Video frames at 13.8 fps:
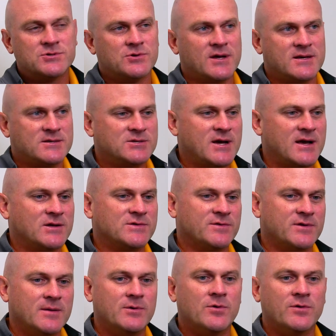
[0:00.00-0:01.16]
So that's the challenge for
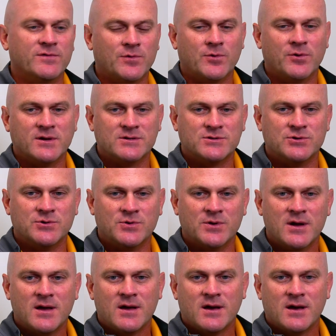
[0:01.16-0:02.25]
him going forward is to